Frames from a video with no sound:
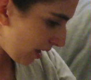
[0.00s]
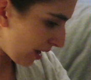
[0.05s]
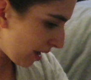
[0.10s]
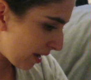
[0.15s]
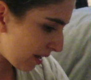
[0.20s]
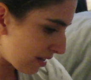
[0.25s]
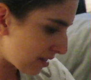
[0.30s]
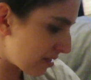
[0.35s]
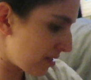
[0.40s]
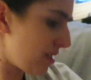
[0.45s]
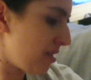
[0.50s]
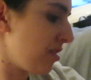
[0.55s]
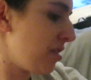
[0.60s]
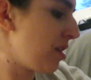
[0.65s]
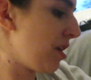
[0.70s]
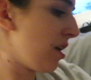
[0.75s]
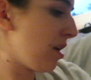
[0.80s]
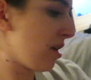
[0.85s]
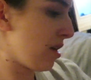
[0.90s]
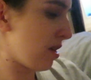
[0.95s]
and
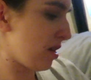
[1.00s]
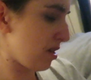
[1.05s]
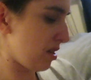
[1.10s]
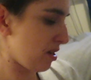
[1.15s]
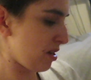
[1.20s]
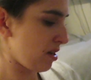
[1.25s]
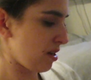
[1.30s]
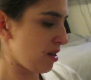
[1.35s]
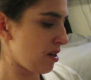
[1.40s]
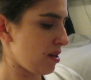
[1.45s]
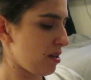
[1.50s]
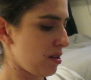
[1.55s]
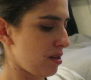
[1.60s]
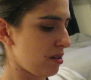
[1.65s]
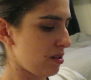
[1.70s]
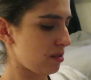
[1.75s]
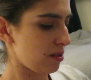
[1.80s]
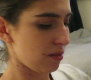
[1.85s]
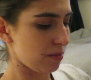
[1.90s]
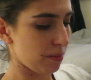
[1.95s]

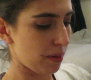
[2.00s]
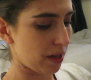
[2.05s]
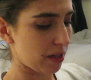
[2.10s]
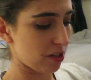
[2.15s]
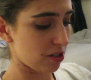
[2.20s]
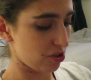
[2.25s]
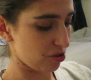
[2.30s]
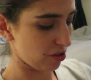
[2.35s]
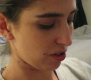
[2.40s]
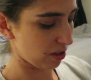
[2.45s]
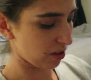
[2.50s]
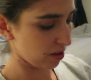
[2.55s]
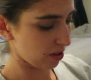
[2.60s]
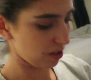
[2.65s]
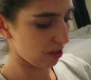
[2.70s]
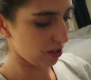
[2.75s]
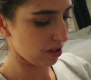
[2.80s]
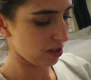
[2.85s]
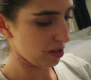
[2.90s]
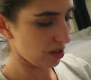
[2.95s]
some Benadryl.
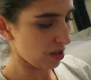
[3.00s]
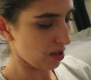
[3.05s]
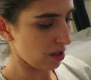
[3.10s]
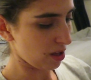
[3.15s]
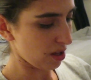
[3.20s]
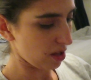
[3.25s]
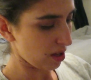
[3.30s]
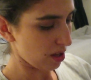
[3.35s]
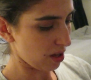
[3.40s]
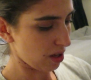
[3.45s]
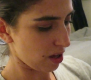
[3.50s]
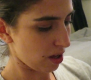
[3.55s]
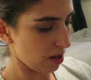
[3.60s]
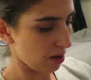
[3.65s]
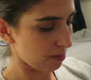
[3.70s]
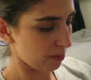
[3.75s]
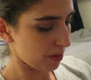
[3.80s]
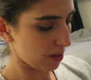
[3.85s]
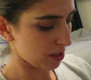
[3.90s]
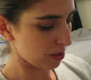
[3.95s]

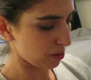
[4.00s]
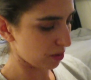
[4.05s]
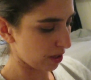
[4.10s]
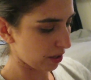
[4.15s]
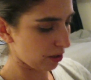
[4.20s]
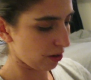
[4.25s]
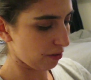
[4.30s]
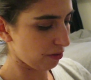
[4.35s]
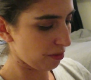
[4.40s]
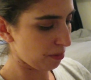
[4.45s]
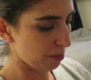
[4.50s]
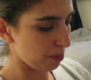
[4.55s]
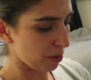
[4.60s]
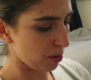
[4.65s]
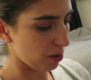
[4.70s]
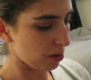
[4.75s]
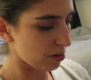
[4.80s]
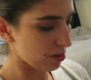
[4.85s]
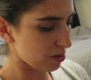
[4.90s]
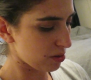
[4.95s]
Um, that's what I got from
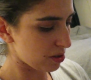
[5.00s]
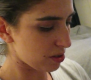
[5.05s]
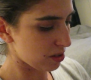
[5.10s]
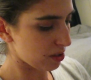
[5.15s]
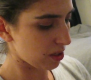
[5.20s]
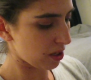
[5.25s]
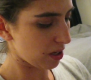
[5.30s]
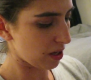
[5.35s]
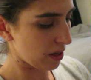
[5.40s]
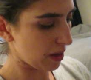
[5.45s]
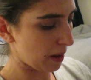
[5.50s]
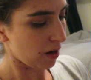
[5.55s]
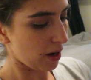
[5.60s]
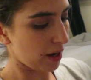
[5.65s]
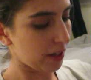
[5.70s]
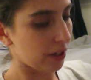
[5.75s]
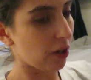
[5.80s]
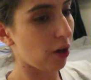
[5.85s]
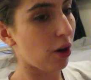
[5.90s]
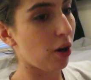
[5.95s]
Boots.
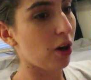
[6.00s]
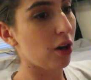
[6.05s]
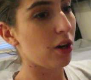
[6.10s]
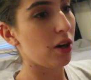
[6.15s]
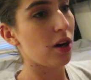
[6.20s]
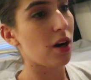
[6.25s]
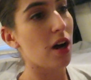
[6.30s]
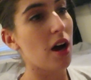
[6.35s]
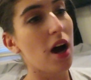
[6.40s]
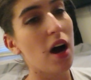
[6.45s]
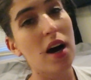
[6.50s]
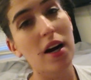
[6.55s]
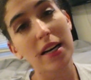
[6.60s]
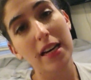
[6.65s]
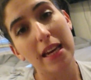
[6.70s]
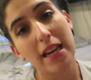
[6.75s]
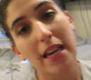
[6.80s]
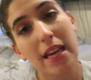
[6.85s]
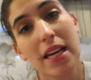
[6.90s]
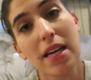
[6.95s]
I got
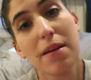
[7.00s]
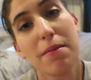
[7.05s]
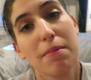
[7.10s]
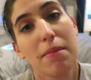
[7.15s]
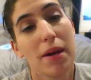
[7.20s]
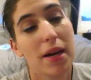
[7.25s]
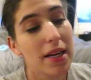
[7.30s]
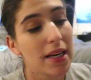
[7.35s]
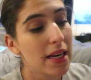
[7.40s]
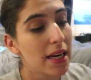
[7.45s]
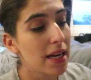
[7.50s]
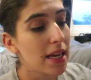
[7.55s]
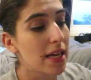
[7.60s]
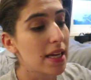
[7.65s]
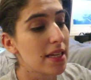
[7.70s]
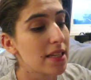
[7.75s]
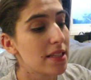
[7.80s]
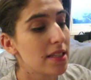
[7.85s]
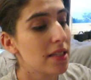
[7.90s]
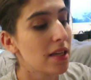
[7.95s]
Honey, my
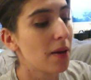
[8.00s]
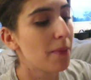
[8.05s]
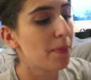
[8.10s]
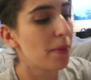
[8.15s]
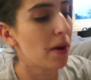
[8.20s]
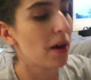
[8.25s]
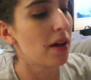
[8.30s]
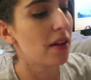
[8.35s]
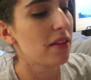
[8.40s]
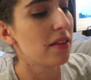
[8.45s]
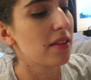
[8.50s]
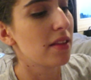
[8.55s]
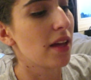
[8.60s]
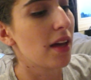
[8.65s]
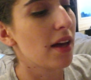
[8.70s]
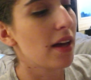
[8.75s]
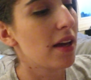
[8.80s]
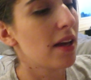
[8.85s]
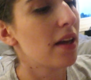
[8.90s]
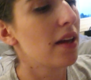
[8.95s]
niece, it's her
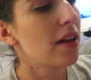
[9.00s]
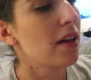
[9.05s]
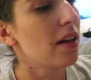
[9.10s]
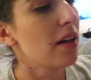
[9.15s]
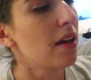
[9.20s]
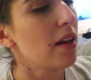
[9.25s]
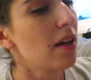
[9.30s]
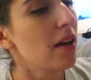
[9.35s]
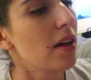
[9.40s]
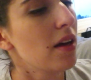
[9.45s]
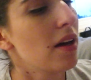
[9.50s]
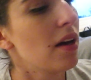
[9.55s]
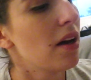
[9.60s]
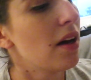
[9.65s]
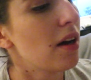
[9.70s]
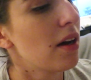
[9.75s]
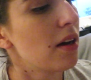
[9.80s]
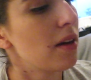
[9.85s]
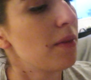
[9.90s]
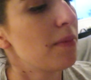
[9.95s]
birthday.
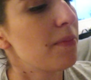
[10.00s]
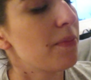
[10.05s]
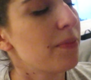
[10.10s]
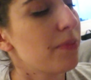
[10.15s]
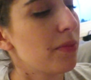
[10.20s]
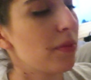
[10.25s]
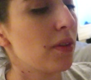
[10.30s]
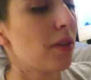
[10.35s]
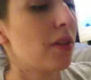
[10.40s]
Um,